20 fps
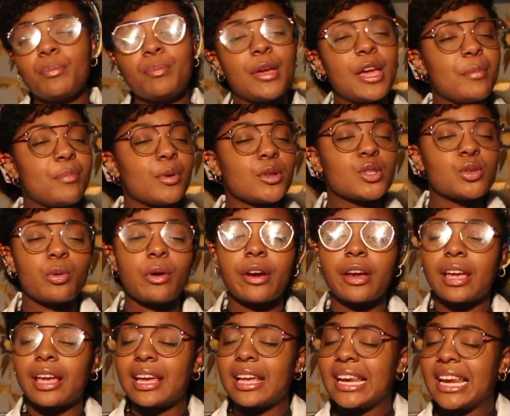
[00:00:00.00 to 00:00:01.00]
people
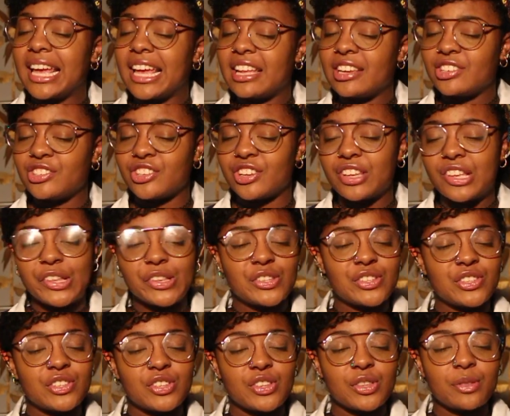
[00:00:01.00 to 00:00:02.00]
twerking and
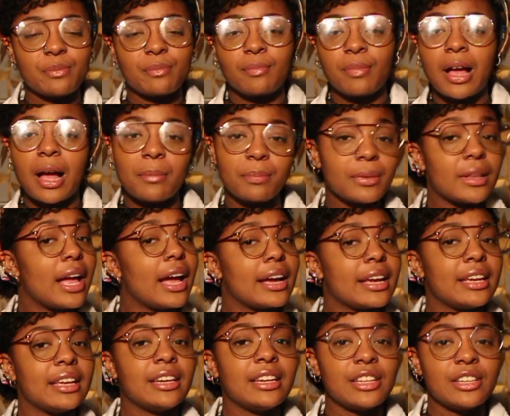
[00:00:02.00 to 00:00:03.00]
just pop
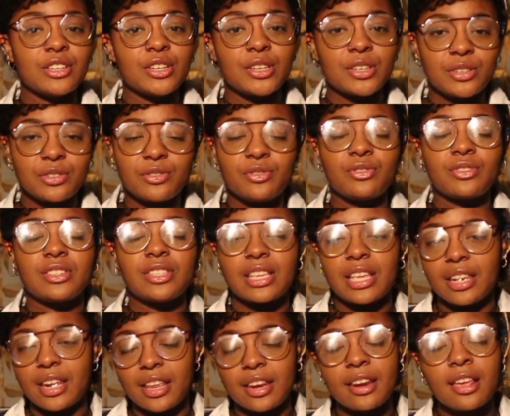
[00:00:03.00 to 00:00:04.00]
locking and
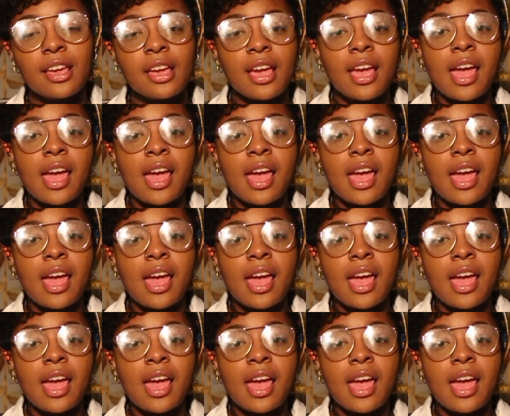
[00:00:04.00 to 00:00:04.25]
sinning.